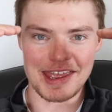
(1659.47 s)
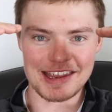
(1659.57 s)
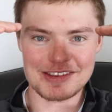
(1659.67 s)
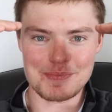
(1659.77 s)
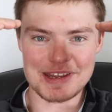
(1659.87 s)

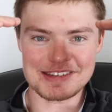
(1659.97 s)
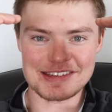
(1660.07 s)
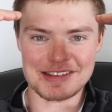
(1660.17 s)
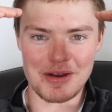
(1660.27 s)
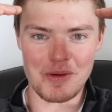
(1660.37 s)

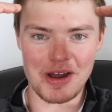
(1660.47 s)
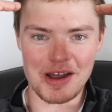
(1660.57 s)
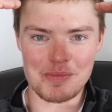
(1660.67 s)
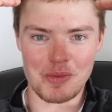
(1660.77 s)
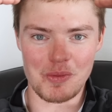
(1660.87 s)
expenses go
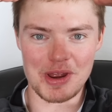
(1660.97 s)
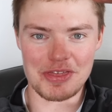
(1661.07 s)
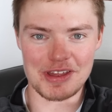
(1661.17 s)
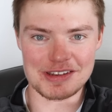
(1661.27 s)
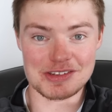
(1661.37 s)
up with it.